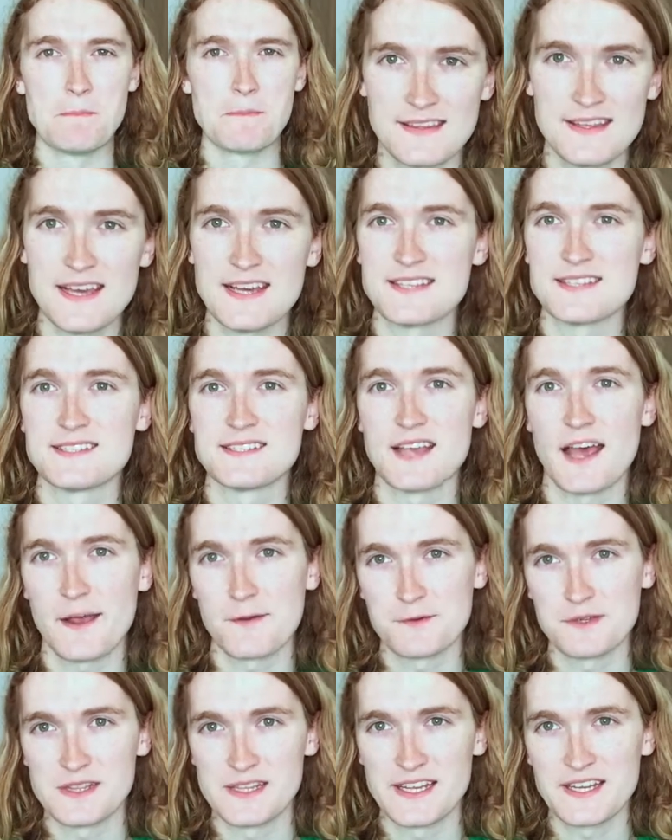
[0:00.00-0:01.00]
Yes, I
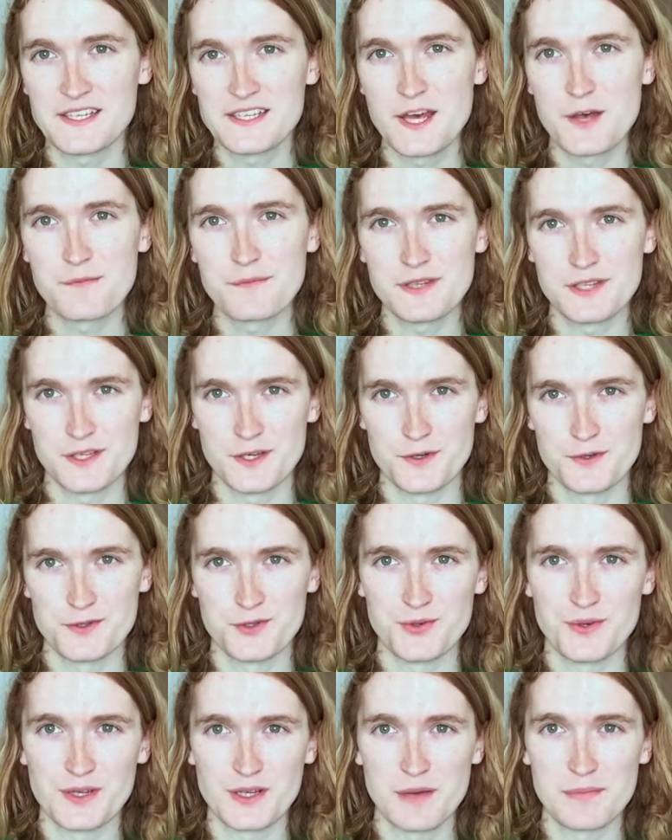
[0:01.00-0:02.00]
will link down below
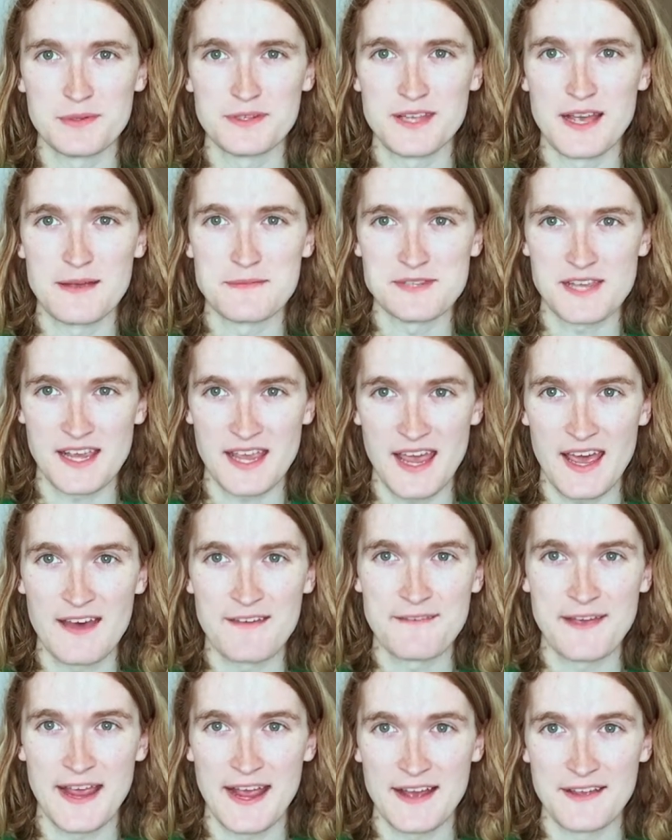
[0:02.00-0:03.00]
to a couple times I
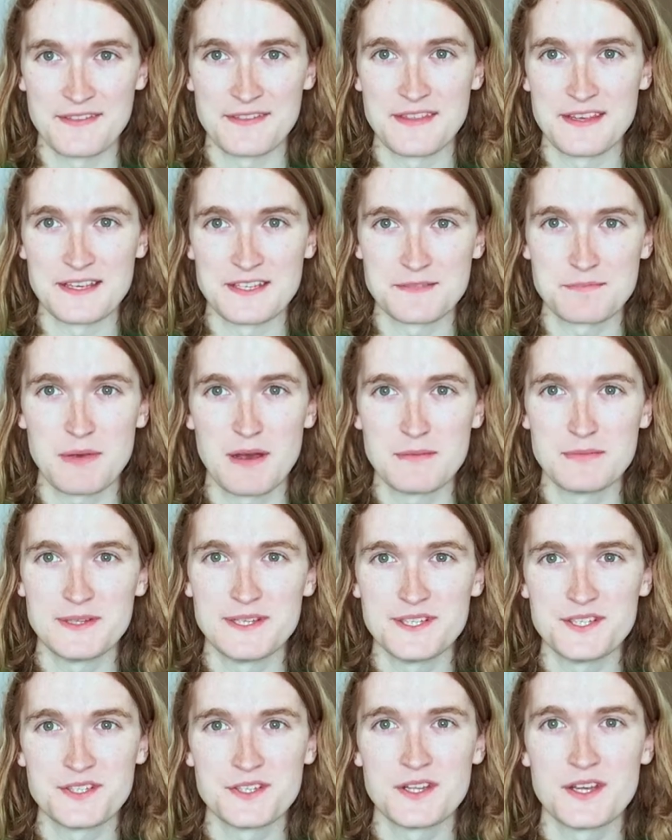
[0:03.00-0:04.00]
have had things
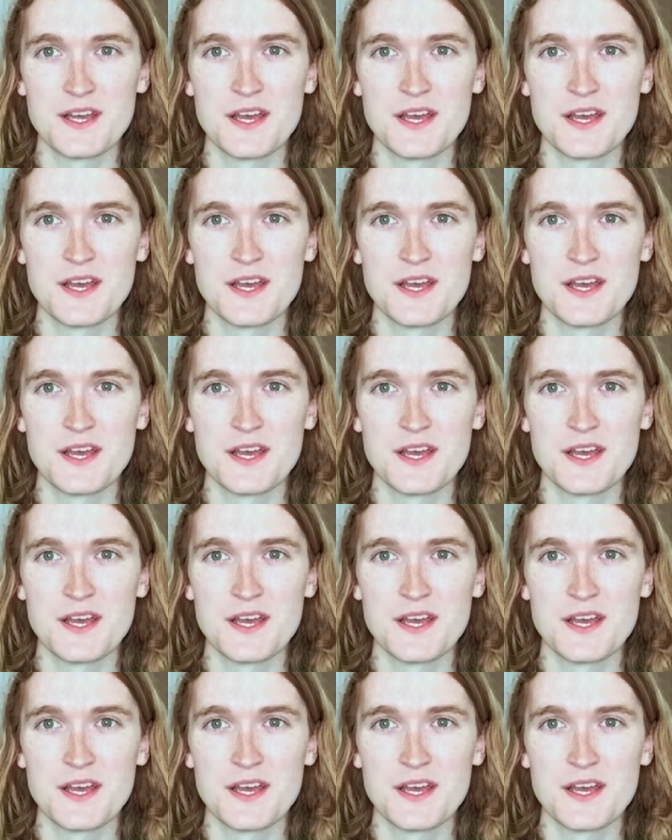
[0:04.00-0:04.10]
published.